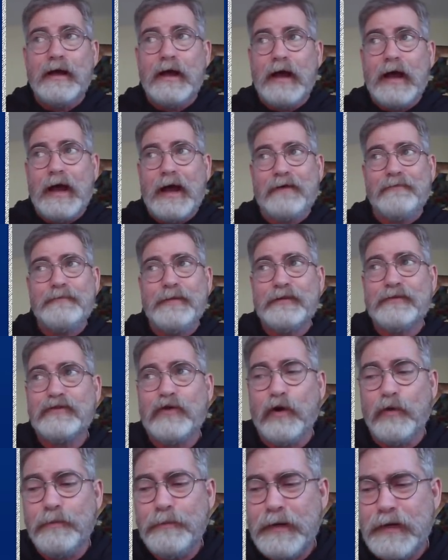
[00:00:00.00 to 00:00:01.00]
I've been
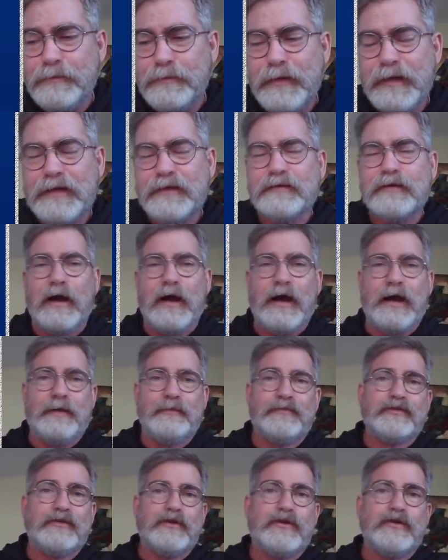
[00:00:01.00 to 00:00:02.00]
told many, many
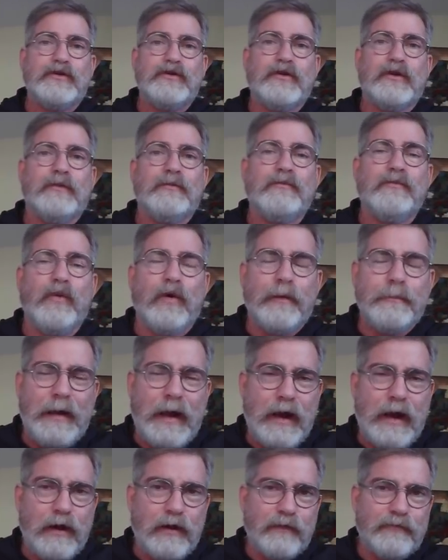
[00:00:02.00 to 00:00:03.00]
times you're more
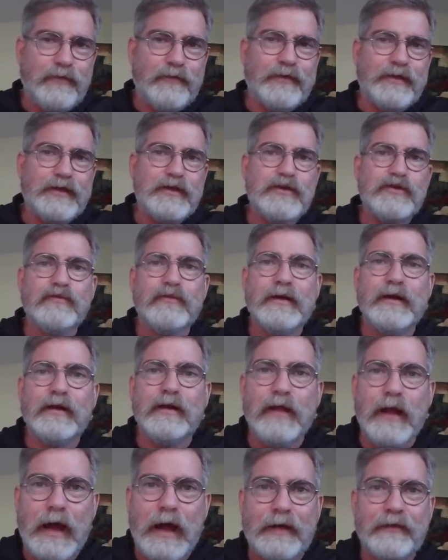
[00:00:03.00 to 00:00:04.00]
powerful than you
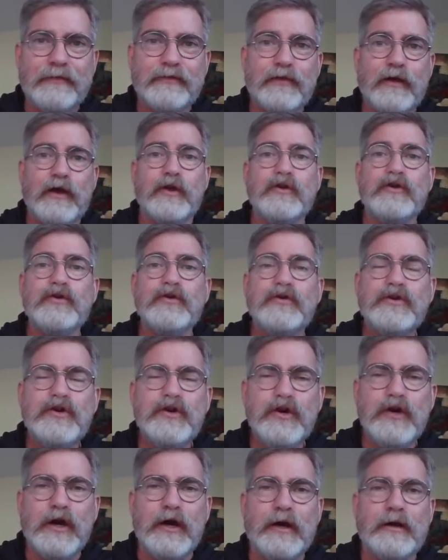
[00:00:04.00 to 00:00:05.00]
realize you
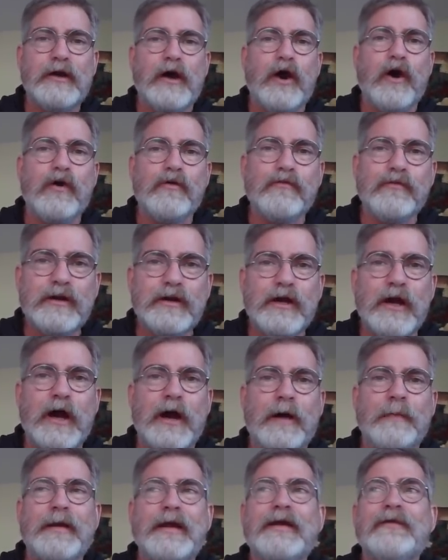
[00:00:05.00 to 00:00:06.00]
could
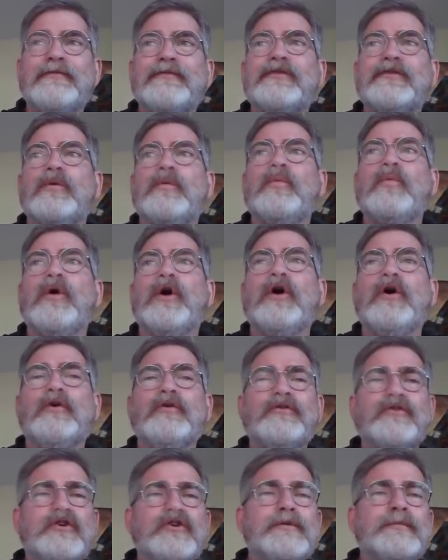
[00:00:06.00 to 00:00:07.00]
overcome. If the
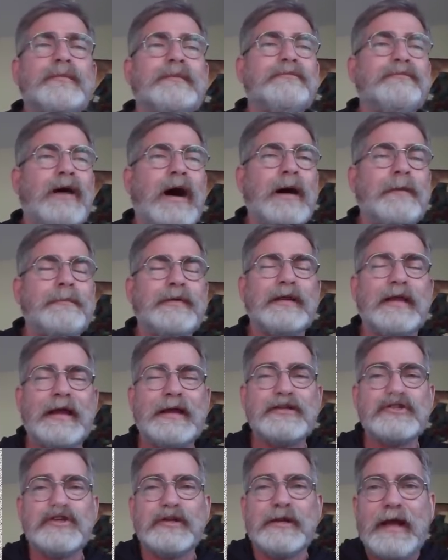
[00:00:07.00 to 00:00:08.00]
world's human
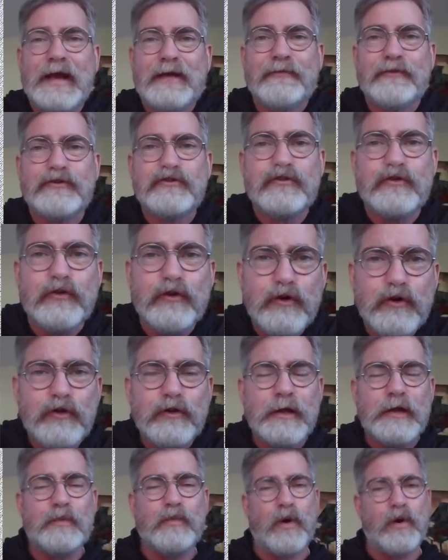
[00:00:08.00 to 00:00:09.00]
population ever
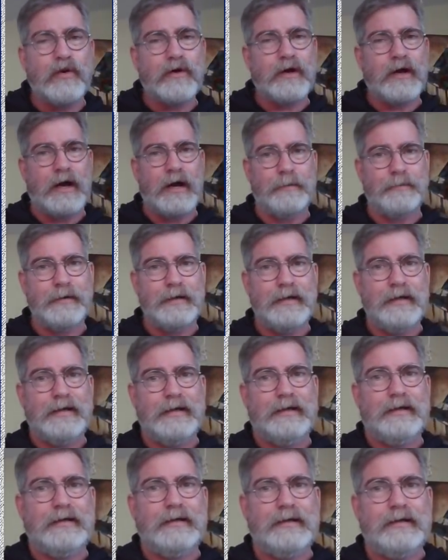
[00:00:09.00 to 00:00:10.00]
truly woke up,
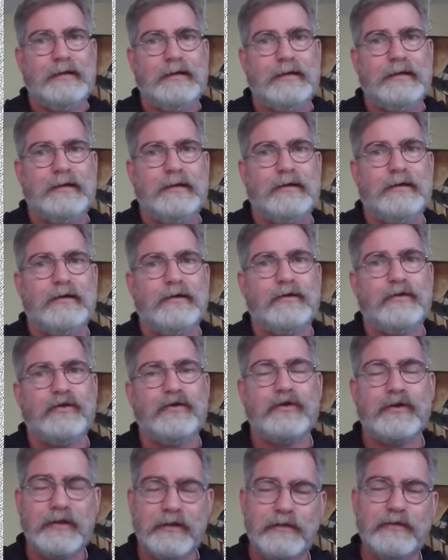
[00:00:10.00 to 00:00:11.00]

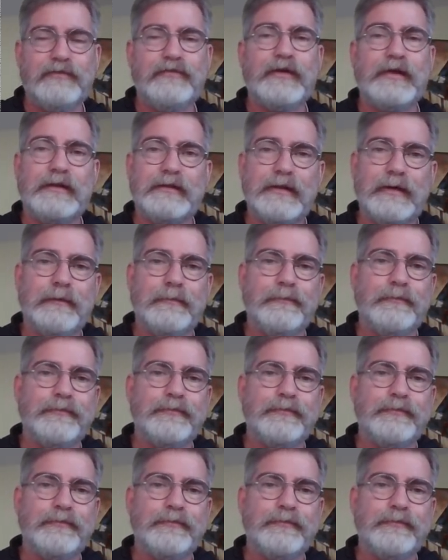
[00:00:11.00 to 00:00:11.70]
you could defeat them.